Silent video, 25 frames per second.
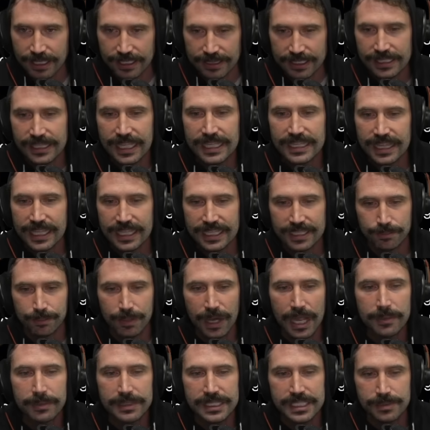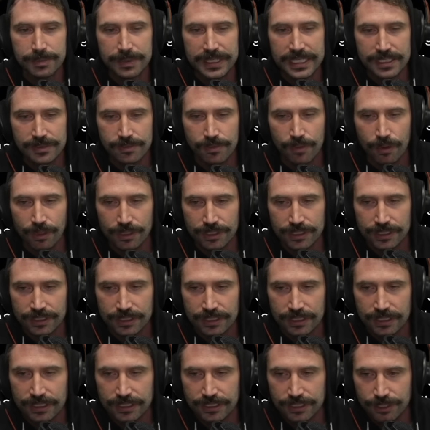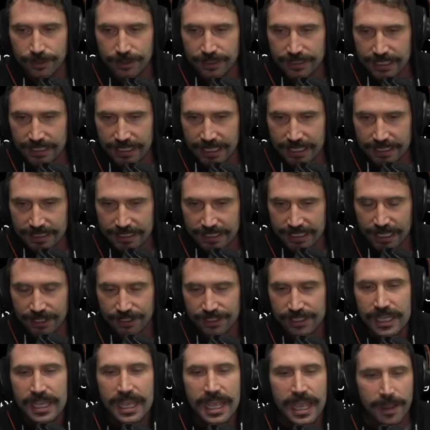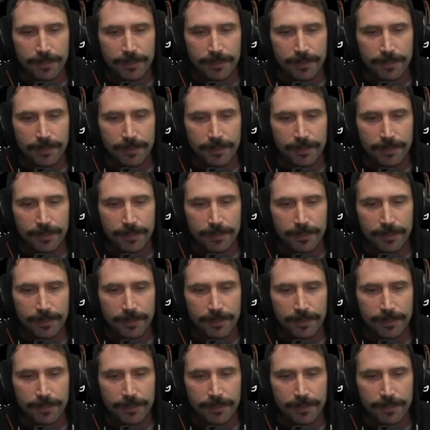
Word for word: I think that that probably speaks more to, to it than anything else.